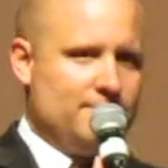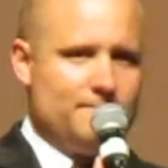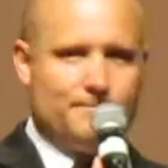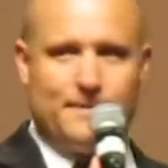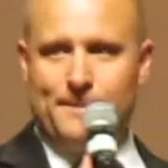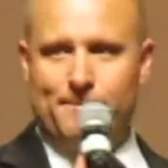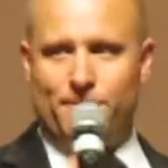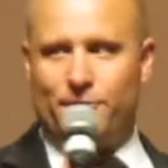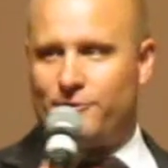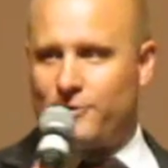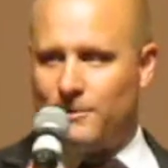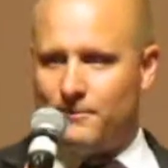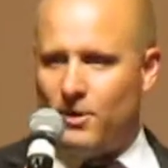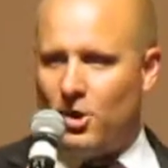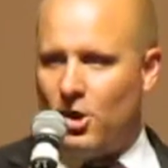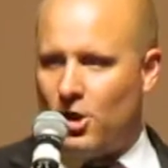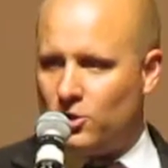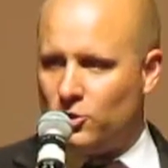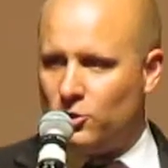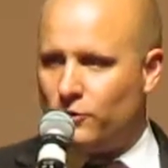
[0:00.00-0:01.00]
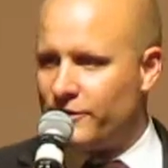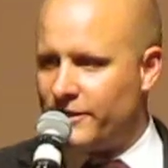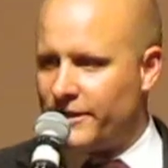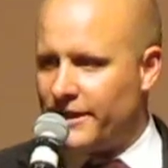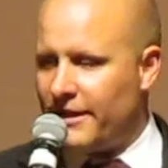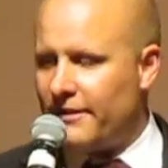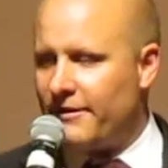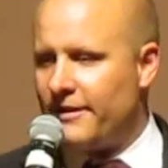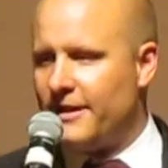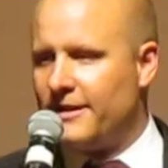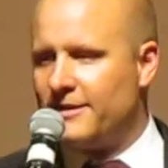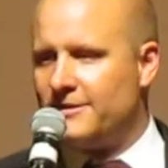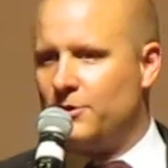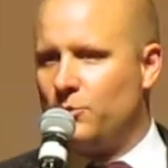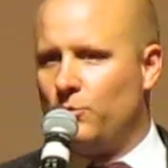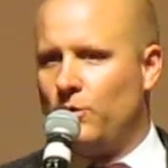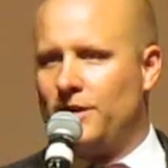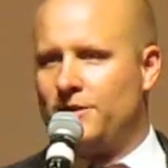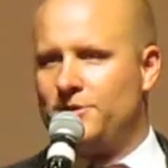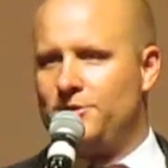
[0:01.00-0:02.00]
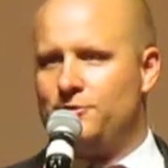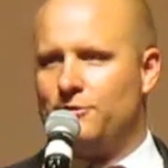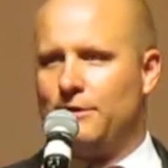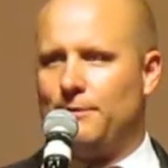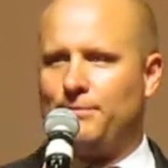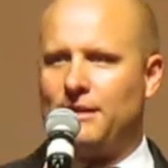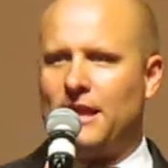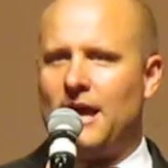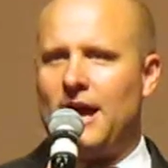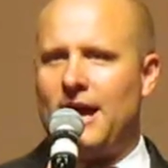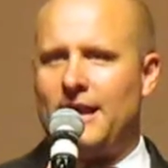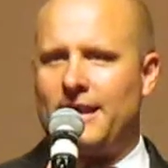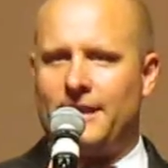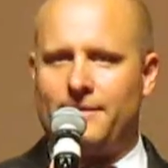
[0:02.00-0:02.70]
people from all over the area to want to apply,